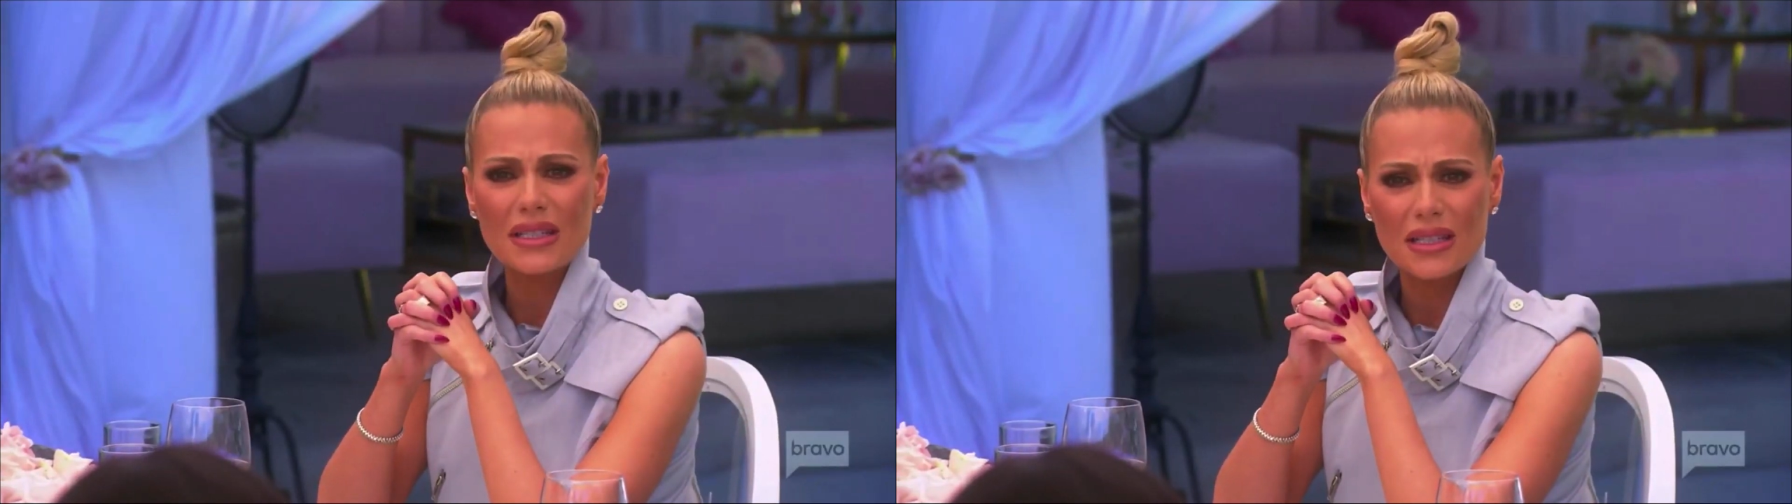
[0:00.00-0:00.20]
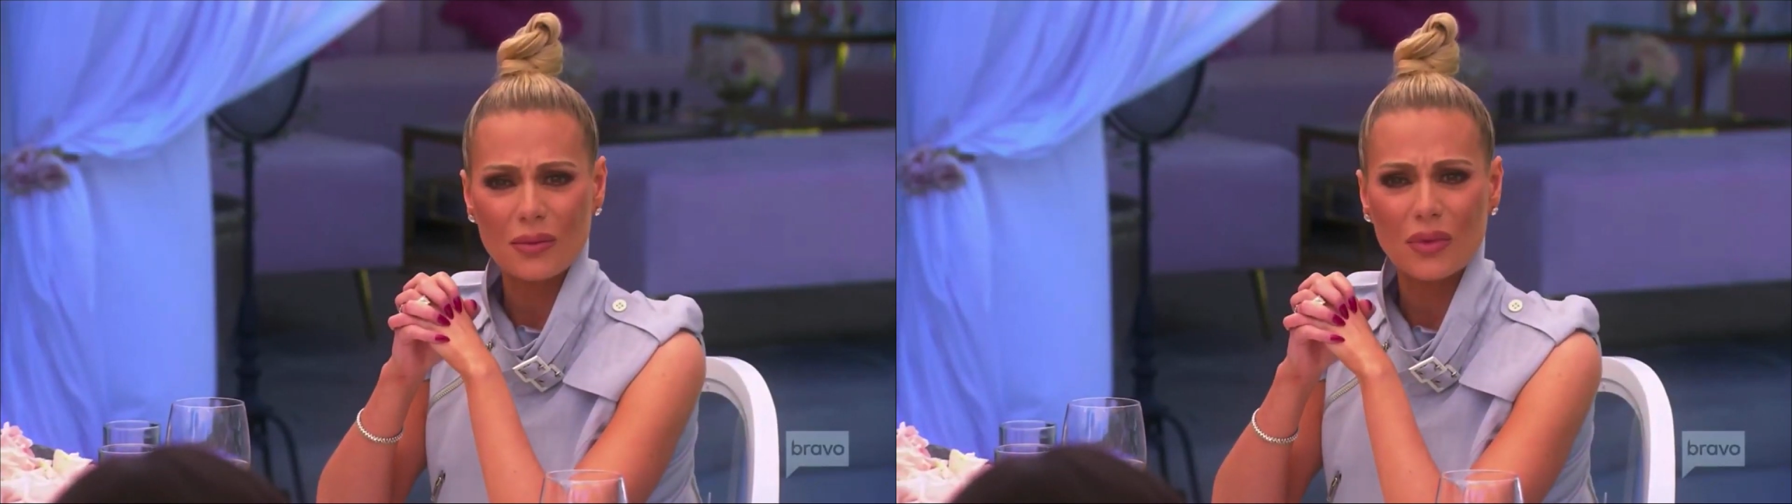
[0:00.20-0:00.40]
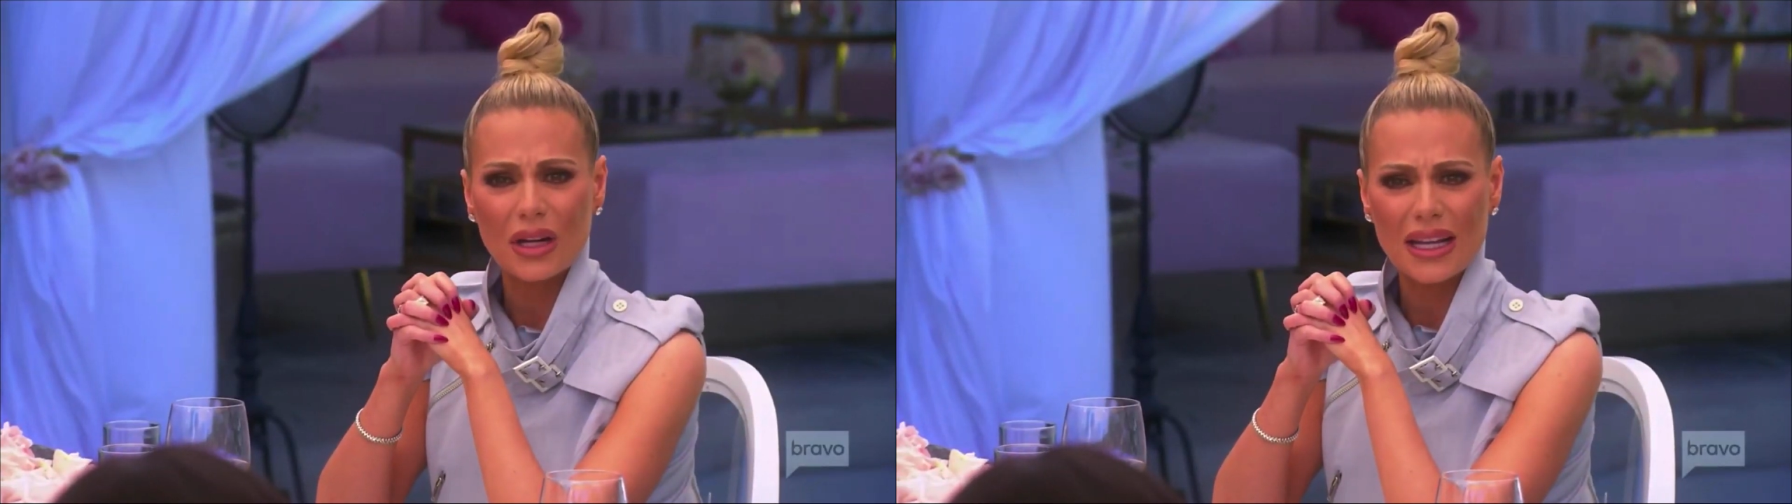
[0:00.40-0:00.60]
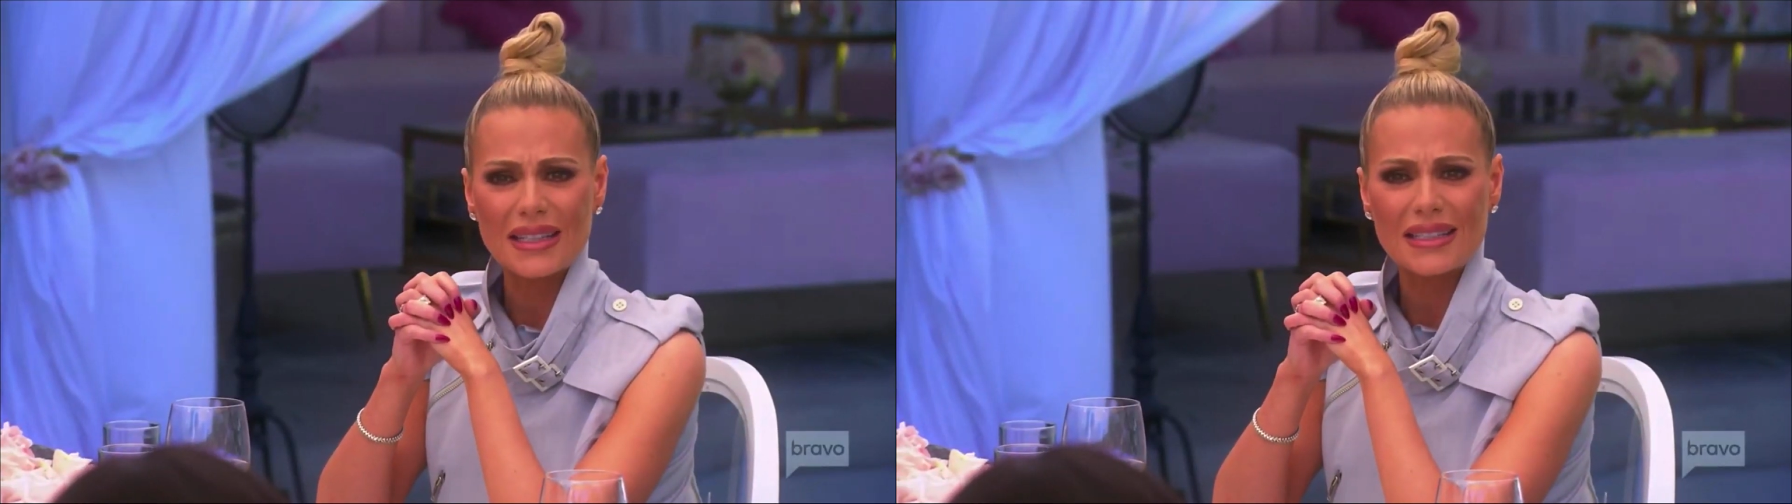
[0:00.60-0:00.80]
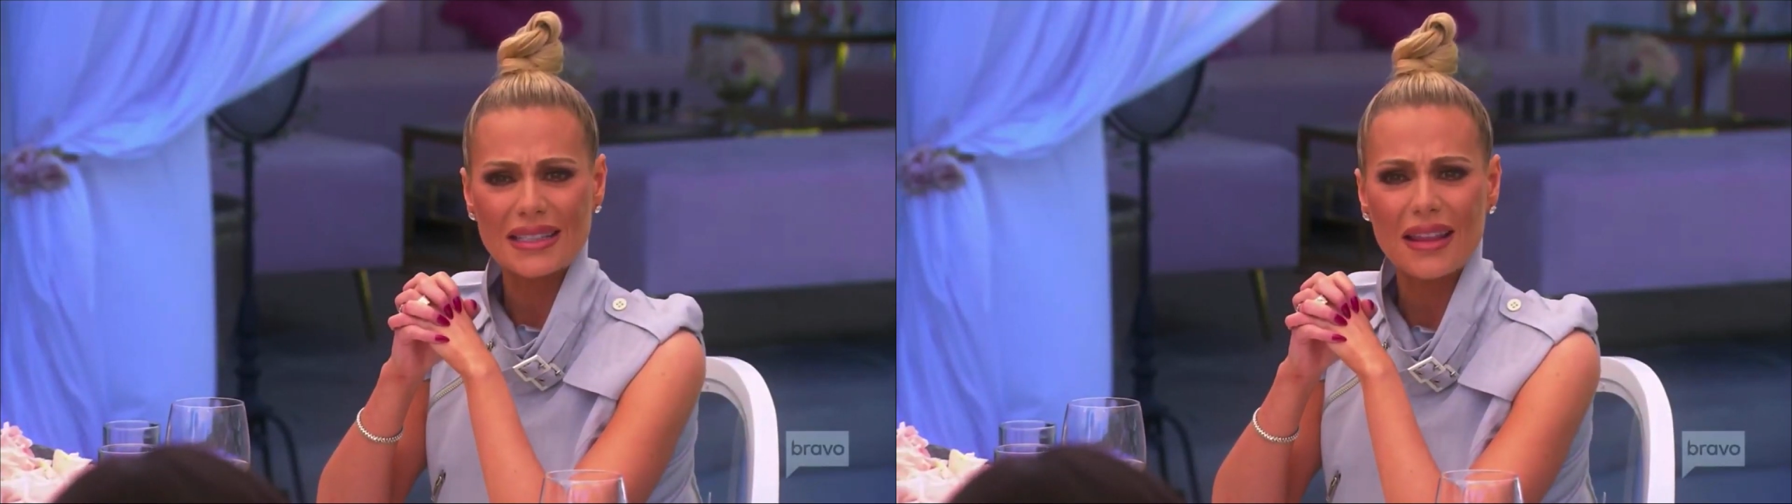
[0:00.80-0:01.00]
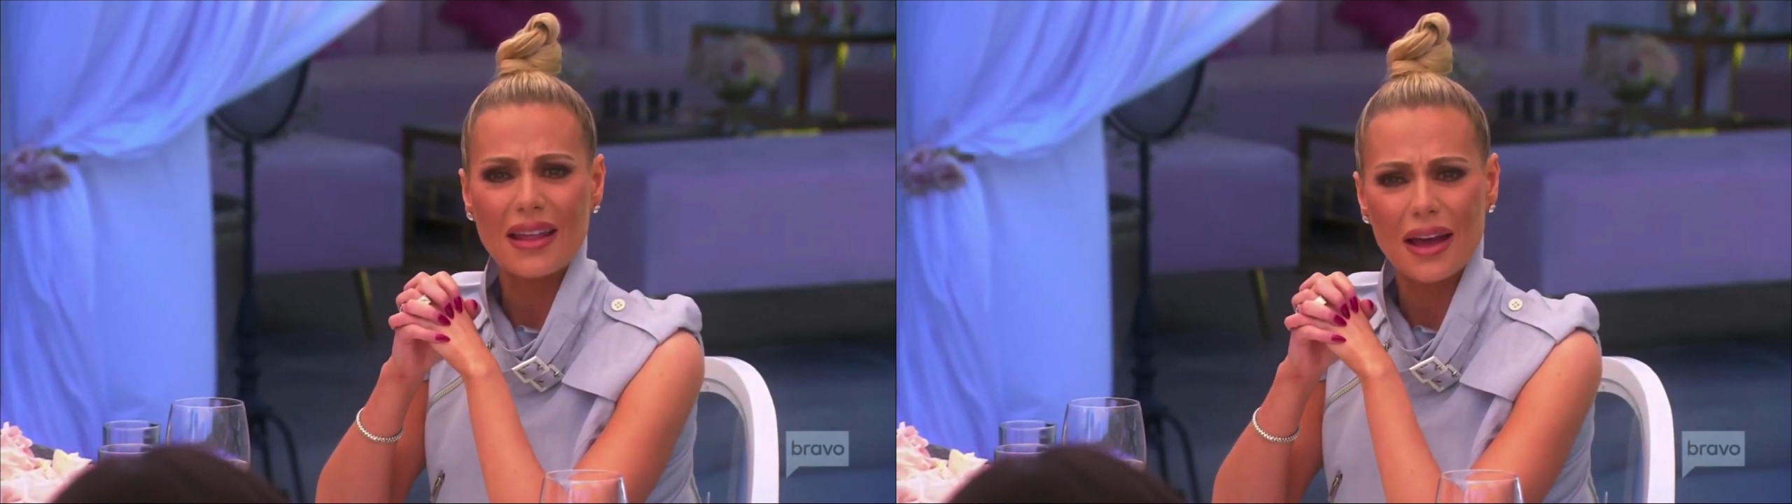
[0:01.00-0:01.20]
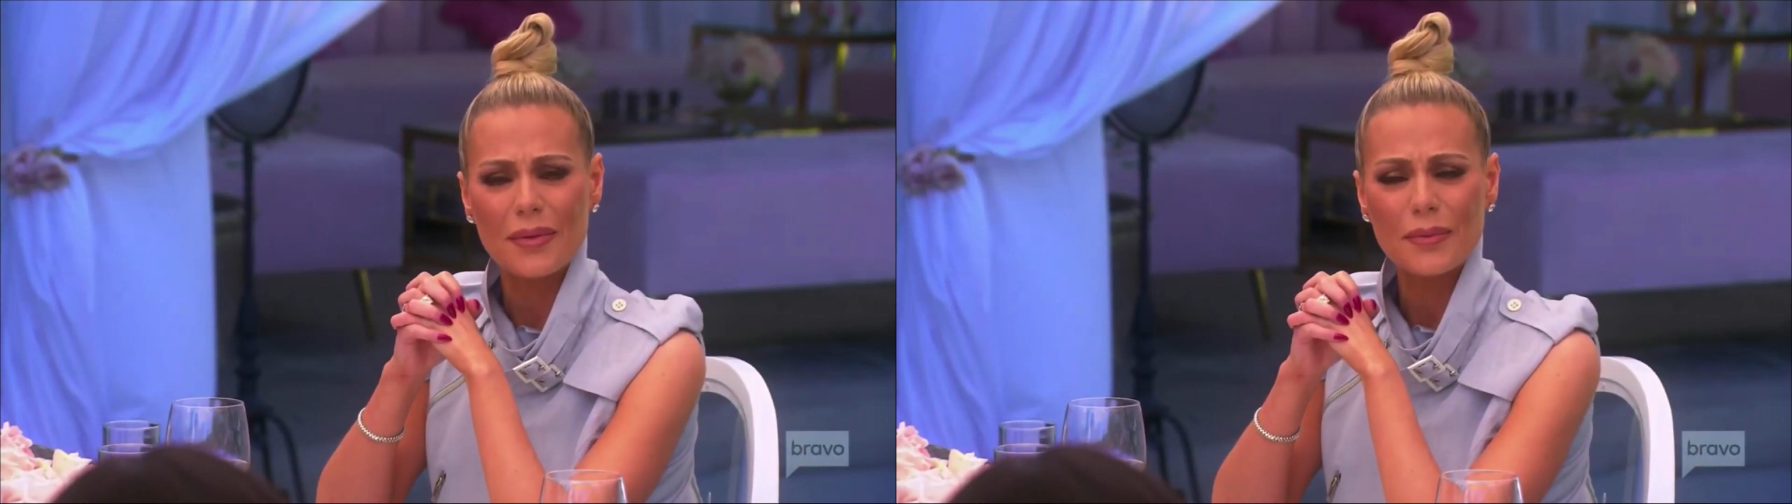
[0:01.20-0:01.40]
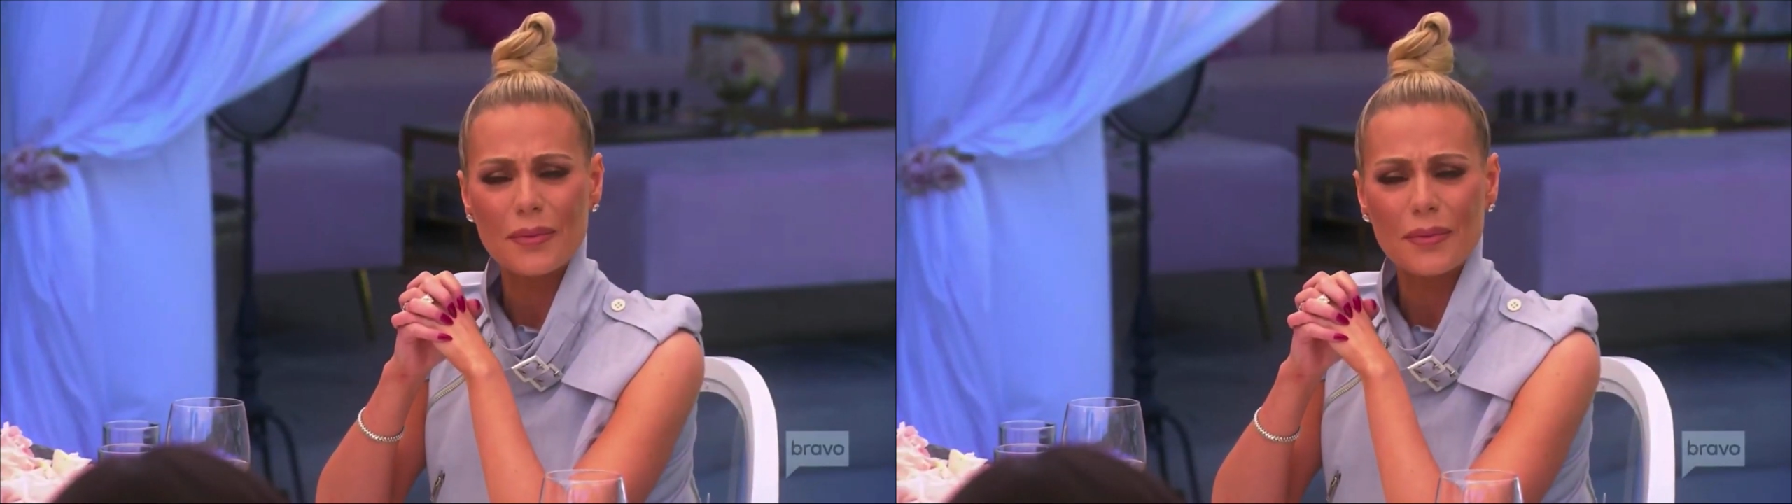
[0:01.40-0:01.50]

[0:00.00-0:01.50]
to that way, and I feel